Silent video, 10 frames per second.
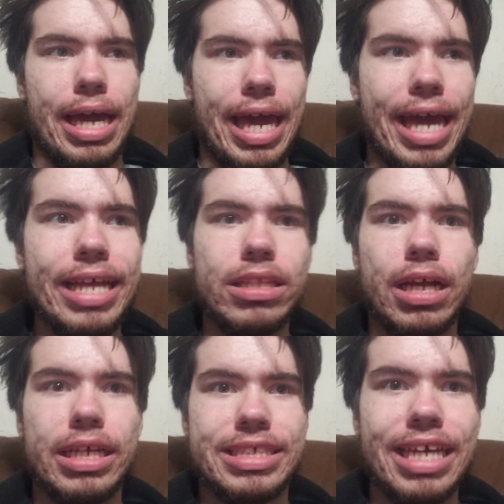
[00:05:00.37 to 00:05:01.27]

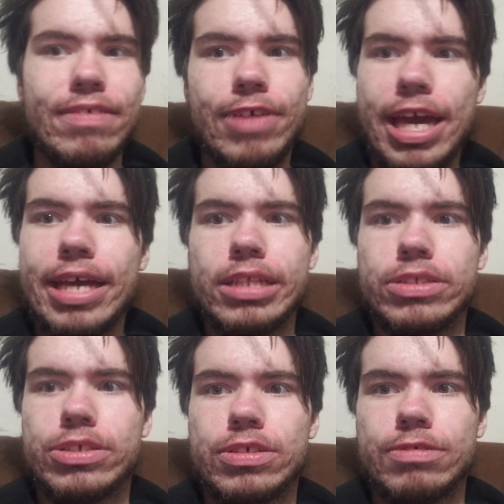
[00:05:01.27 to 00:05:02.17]
a set of
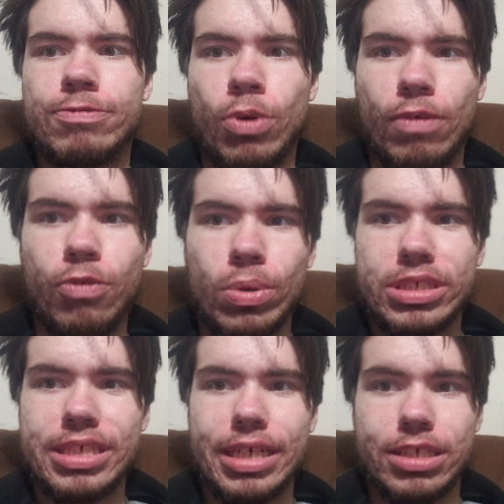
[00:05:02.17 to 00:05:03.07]
heads for a
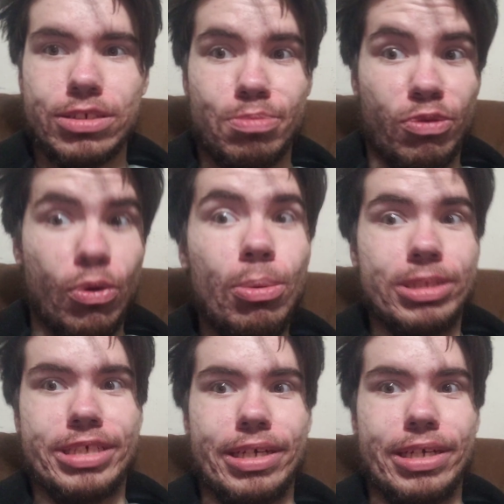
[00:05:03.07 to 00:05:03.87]
4.6 performance